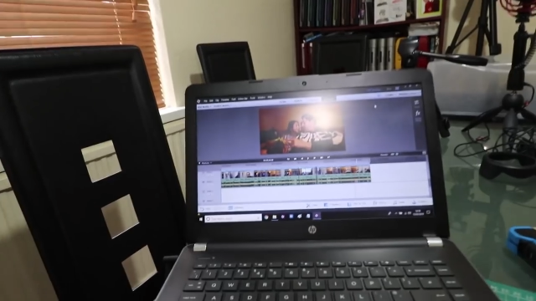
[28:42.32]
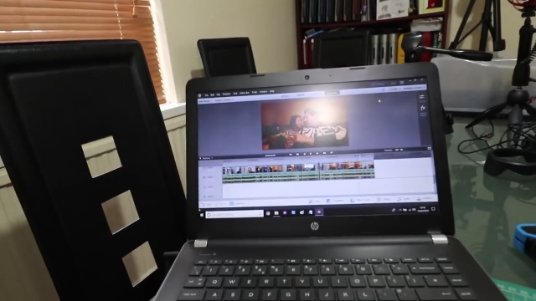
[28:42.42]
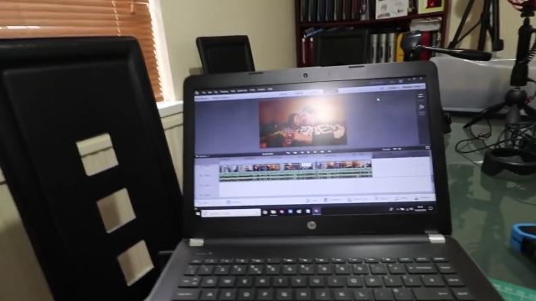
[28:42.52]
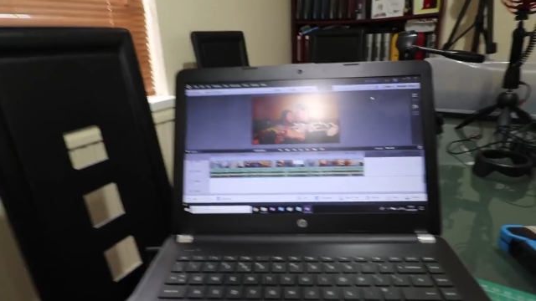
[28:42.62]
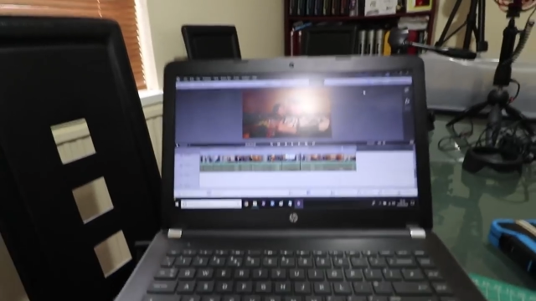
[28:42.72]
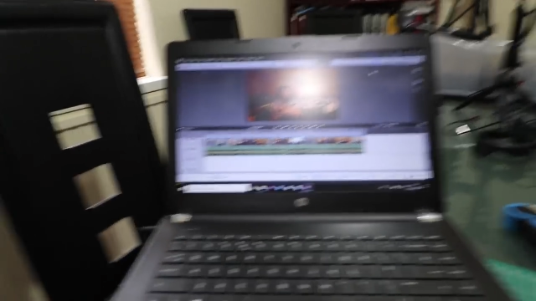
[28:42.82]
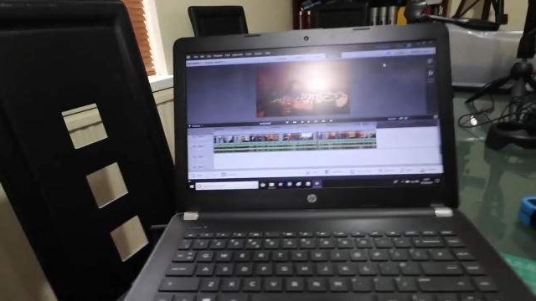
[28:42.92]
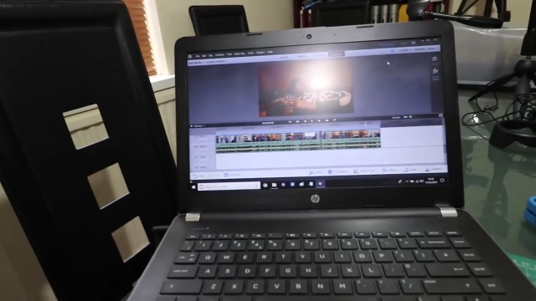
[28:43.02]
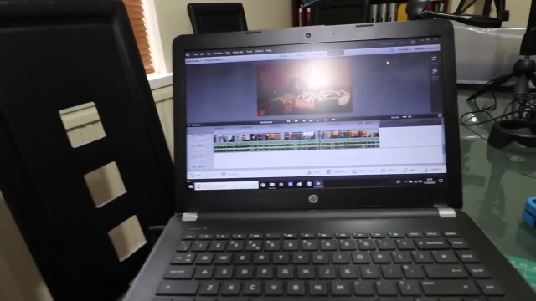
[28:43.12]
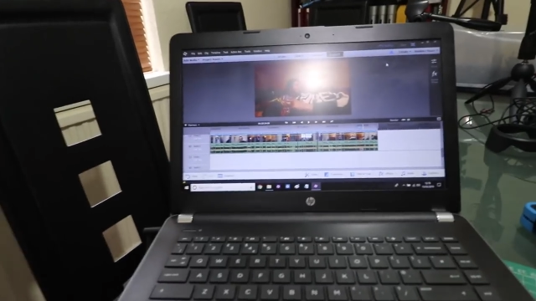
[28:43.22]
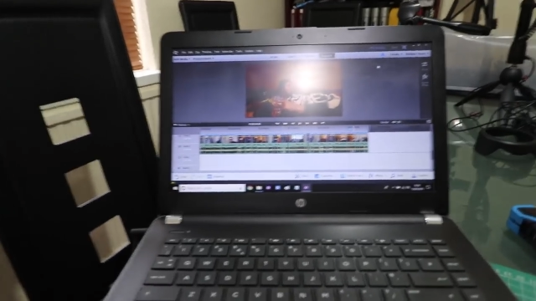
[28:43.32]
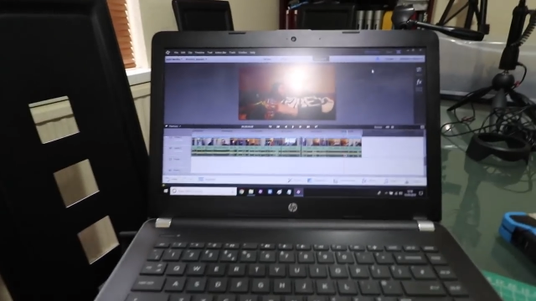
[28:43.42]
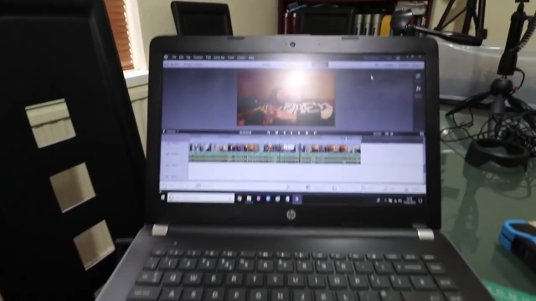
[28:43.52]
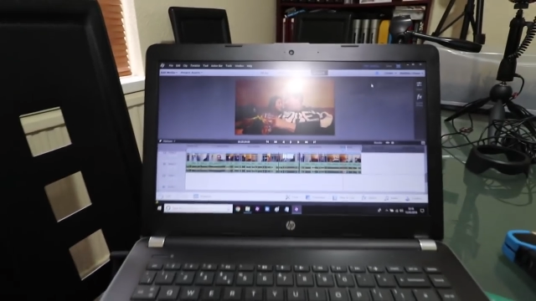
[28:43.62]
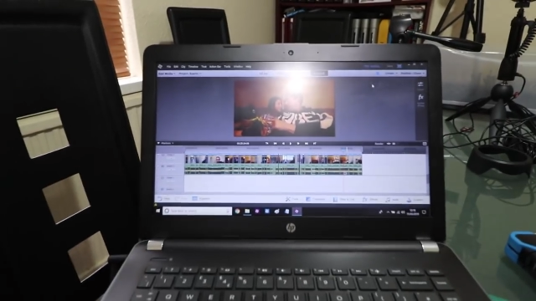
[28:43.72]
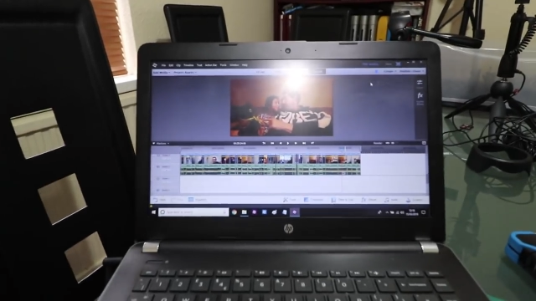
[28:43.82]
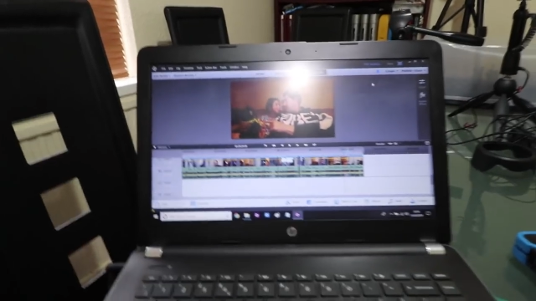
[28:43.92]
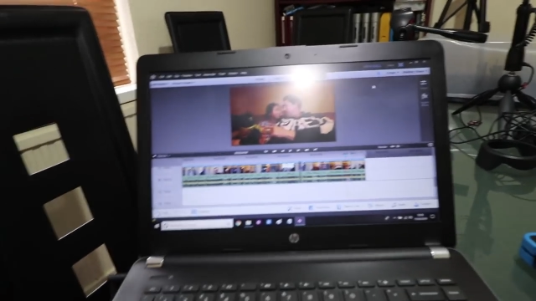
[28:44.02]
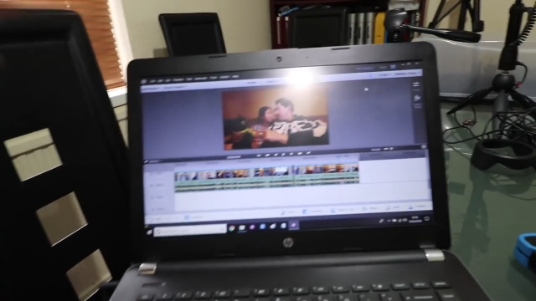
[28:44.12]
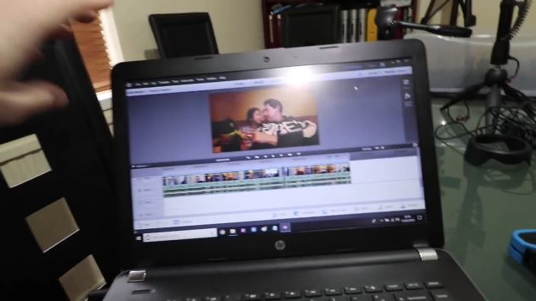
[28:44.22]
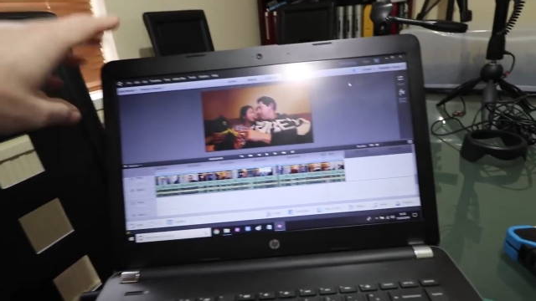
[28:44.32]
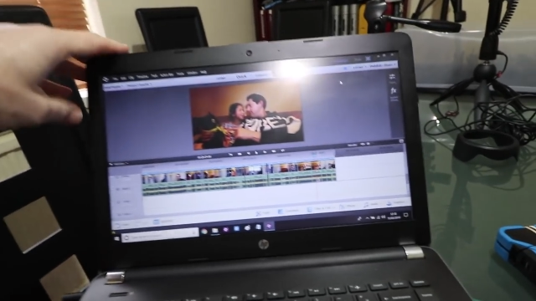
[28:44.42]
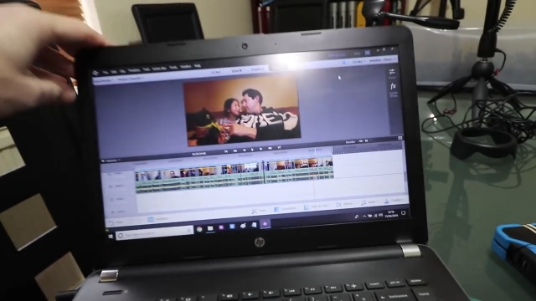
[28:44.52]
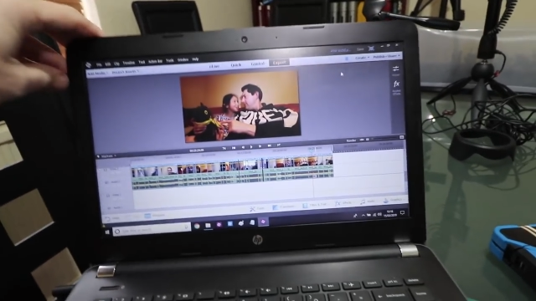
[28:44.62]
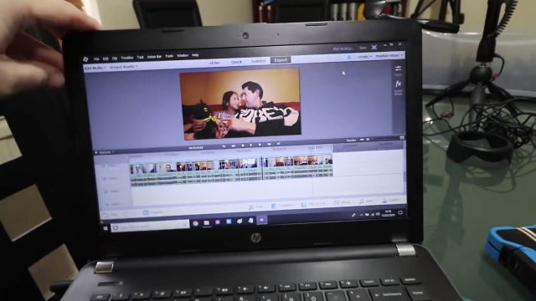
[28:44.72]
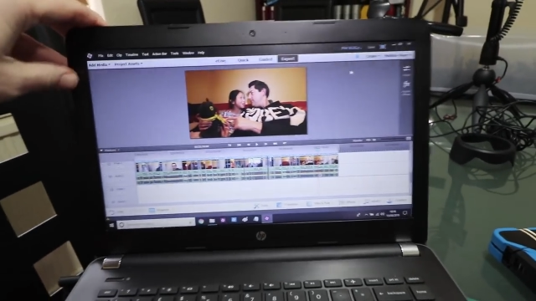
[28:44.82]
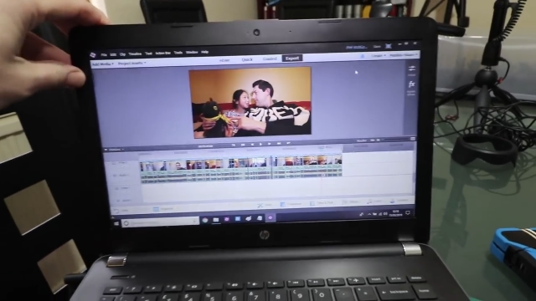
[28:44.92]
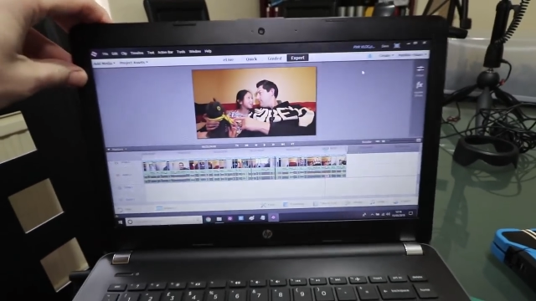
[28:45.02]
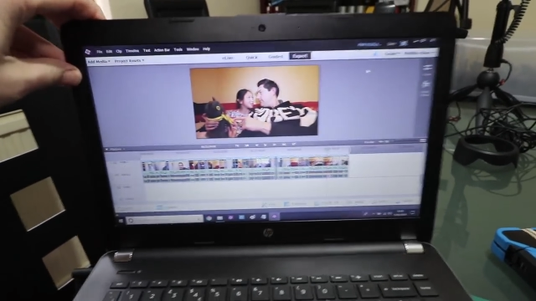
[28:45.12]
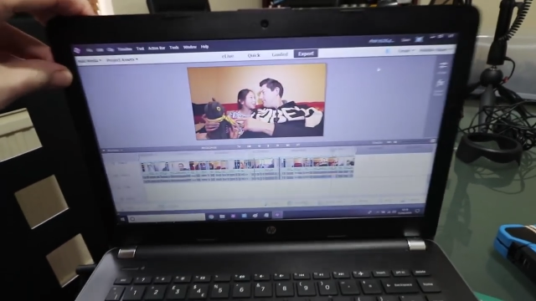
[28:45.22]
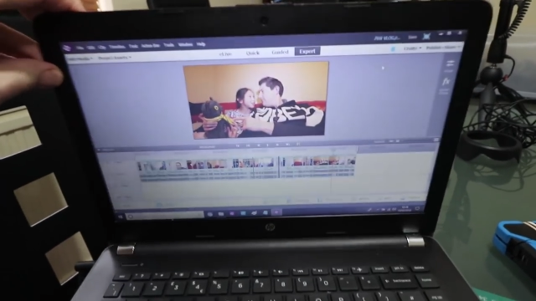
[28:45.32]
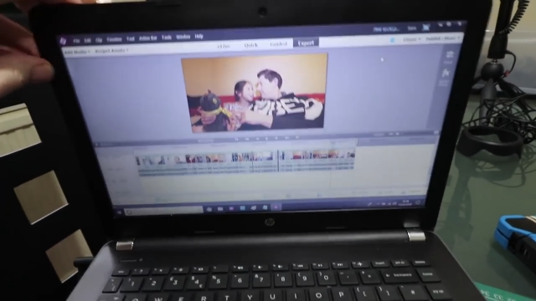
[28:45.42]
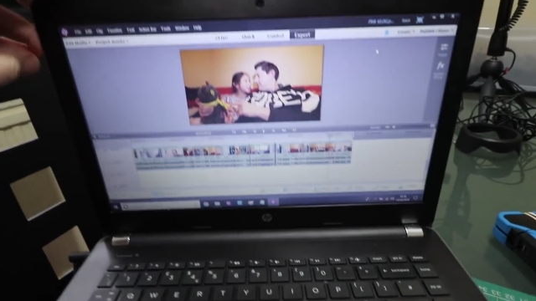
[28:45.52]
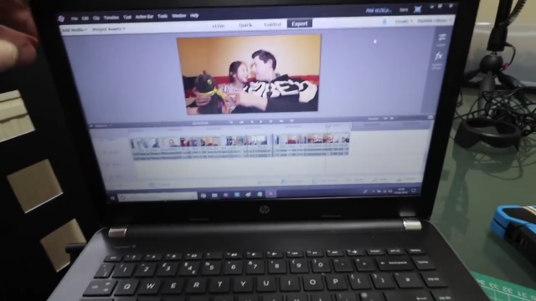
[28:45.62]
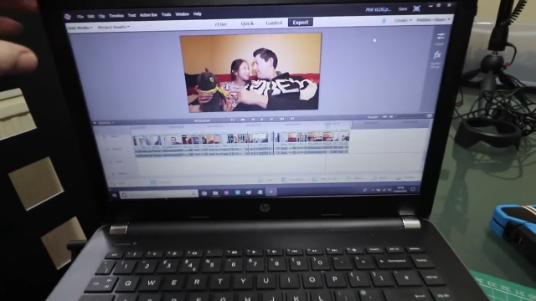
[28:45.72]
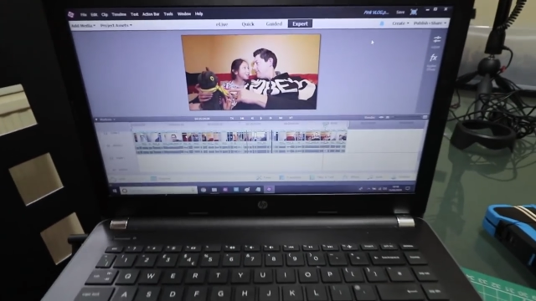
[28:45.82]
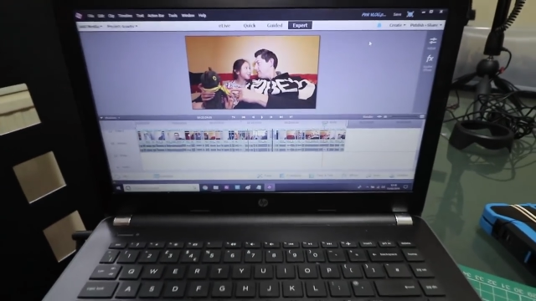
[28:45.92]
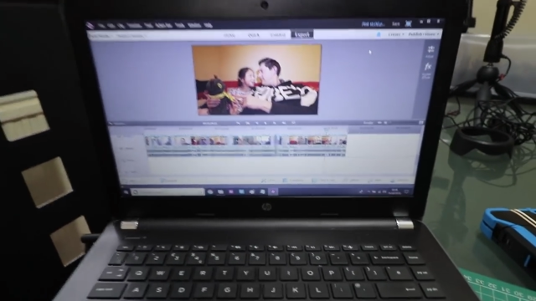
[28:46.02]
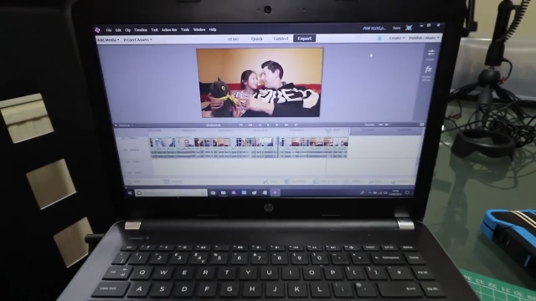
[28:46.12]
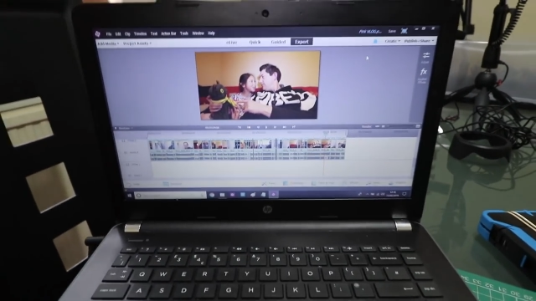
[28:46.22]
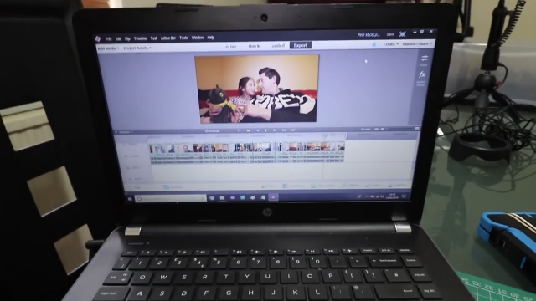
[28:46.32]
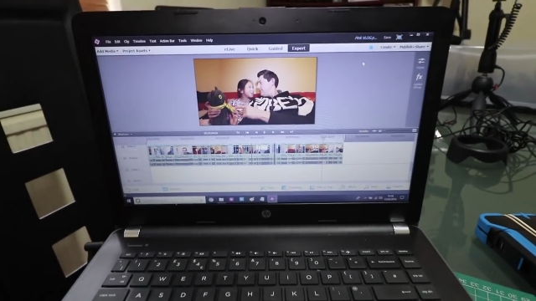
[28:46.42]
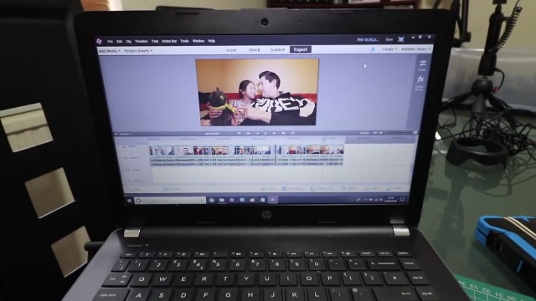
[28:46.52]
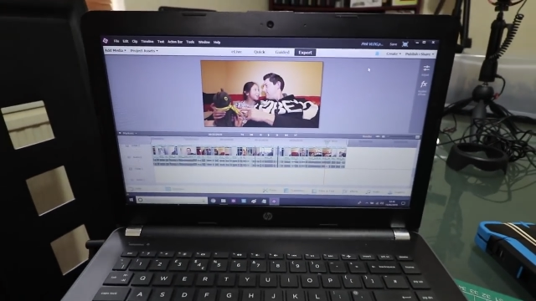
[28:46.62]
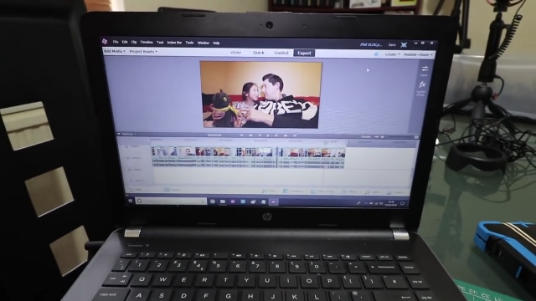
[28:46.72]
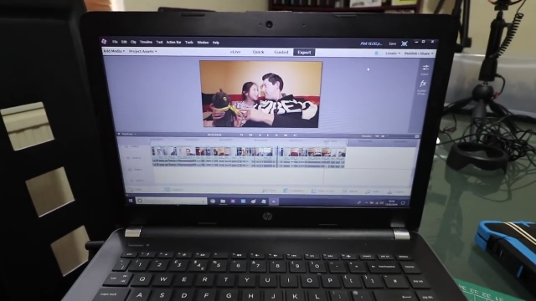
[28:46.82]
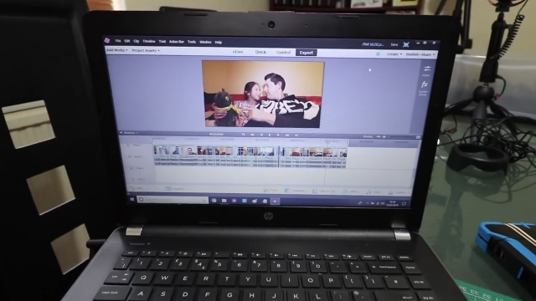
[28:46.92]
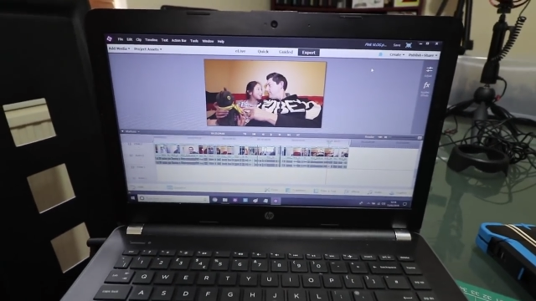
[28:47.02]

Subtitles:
[unreadable: no face in view]